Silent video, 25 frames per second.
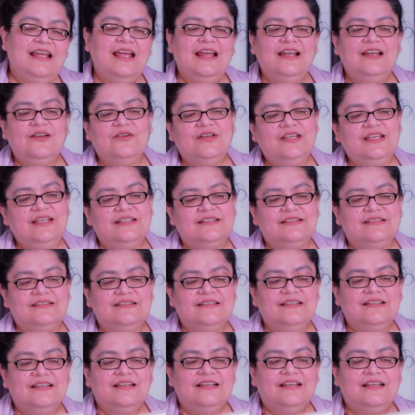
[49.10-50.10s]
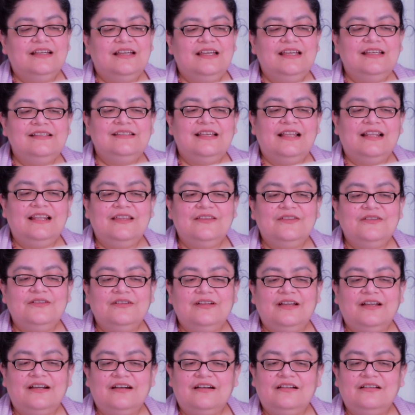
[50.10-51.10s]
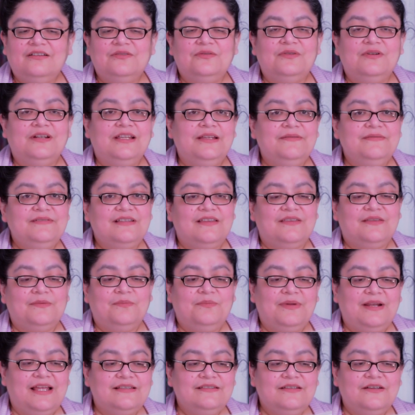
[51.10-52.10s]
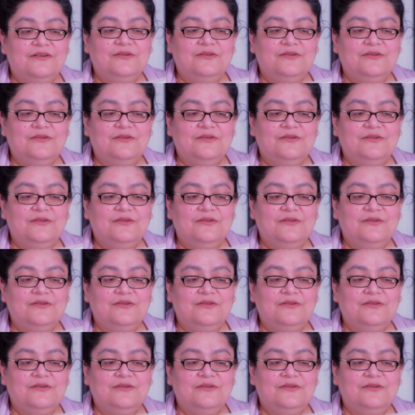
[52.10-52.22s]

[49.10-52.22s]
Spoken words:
Eloise is a little girl who lives at the Plaza